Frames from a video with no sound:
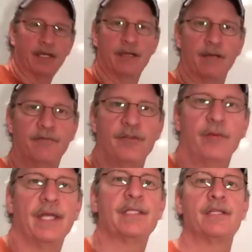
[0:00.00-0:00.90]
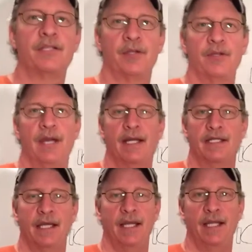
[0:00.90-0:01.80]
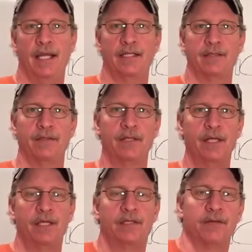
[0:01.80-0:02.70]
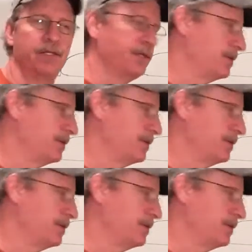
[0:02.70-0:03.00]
got a few ways to show you how to tighten that. So as